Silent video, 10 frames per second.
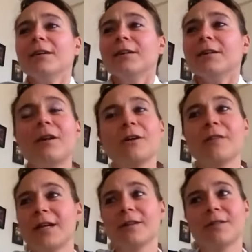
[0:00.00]
Oh,
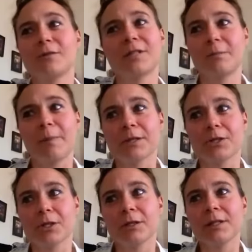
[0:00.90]
they are so
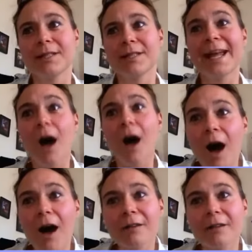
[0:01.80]
special. They
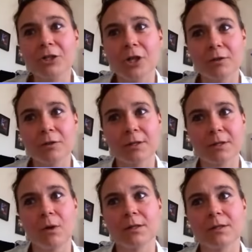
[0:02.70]
are the chosen
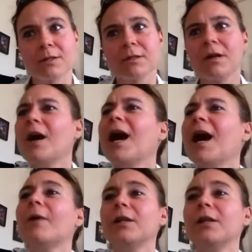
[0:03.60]
ones. Oh,
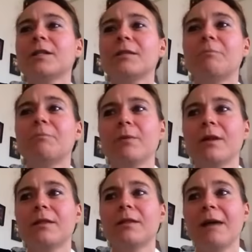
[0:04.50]
how I long to be
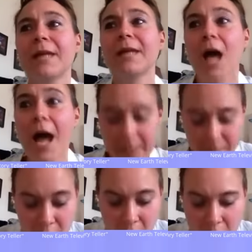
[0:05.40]
with them, yet I
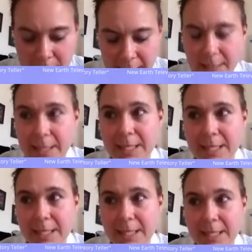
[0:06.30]
am locked in this
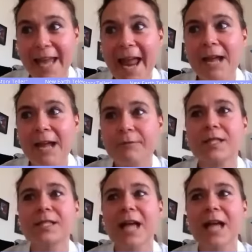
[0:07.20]
cave of
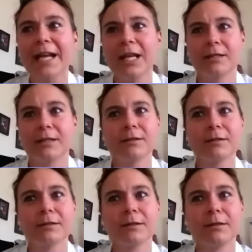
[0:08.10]

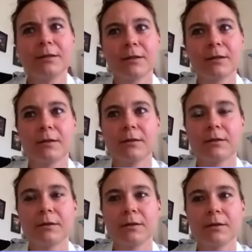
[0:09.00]
silence.
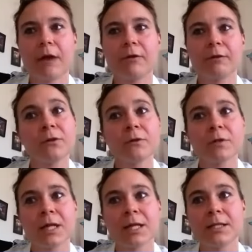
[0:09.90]
Garrett falls
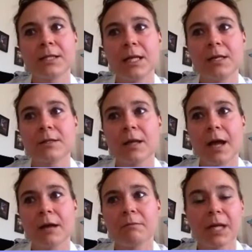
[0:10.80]
to his knees
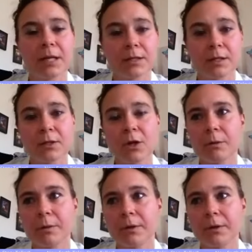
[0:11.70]
and begins to sob.